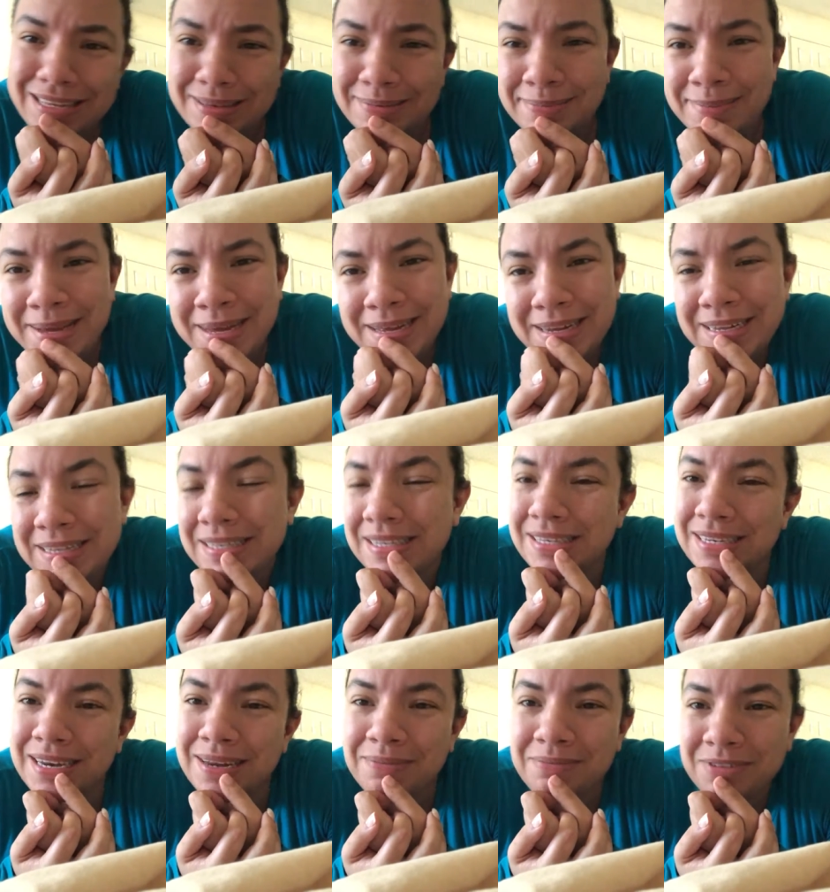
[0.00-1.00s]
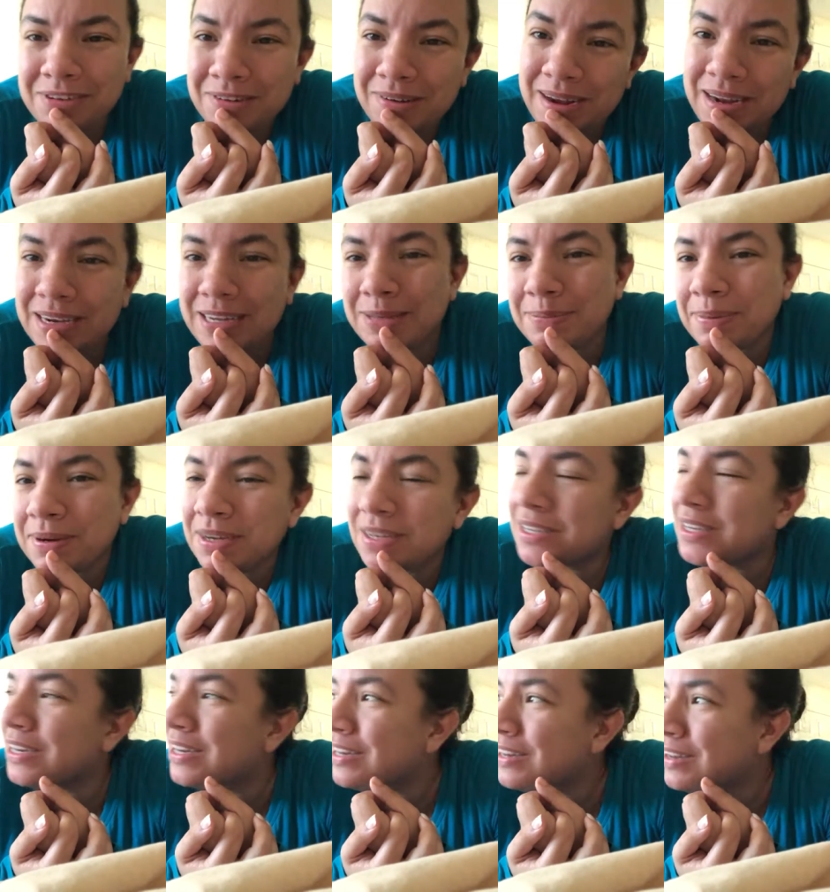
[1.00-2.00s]
6 months and I'm the
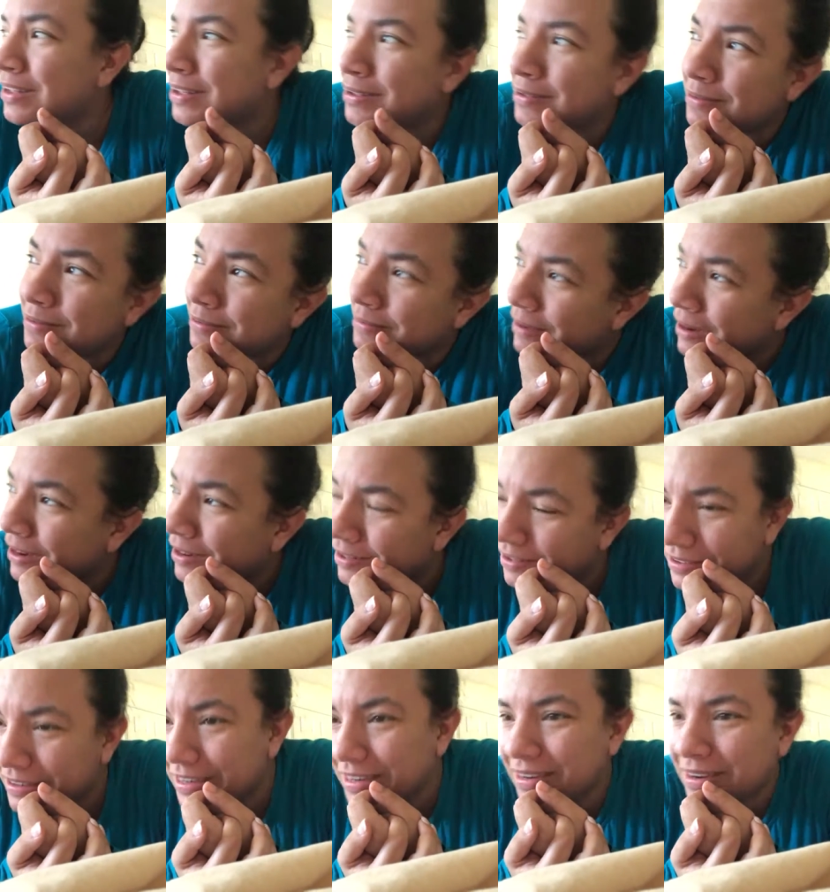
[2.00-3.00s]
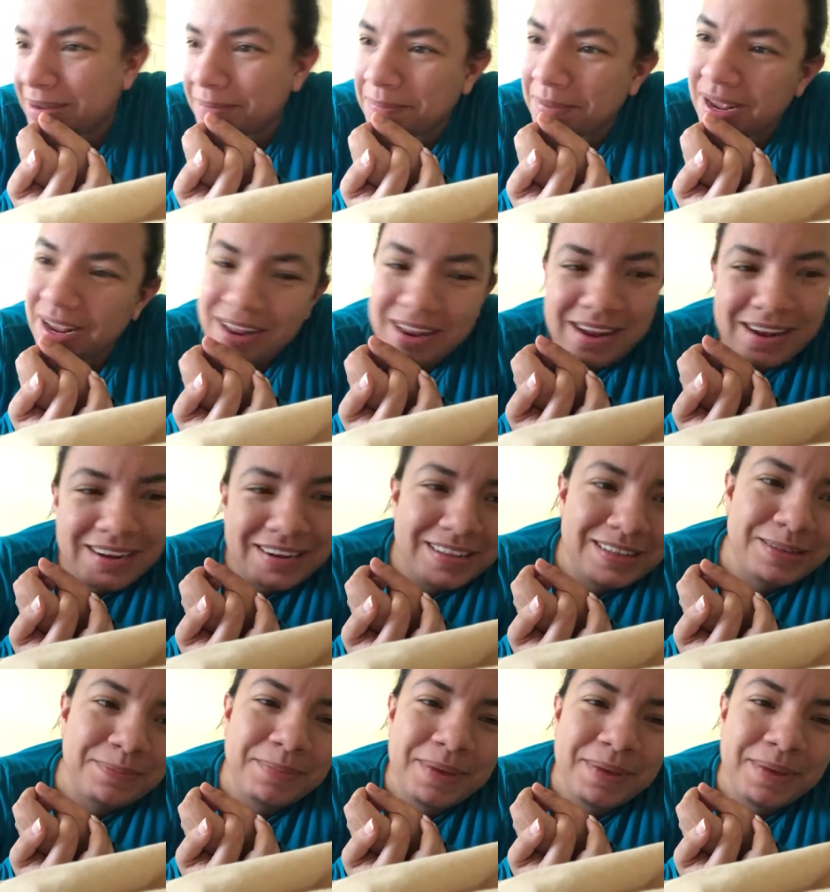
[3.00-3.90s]
greatest person in the whole world and I make all